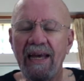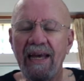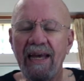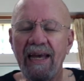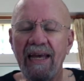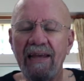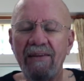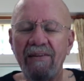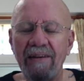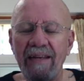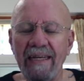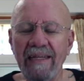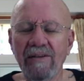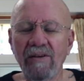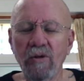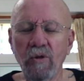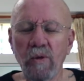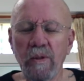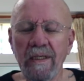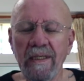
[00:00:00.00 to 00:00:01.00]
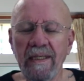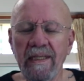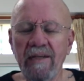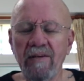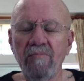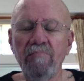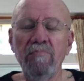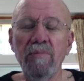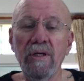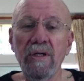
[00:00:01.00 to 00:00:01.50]
it's like looking in
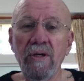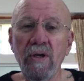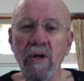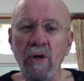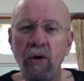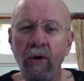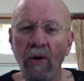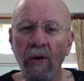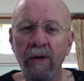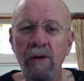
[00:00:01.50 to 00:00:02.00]
the mirror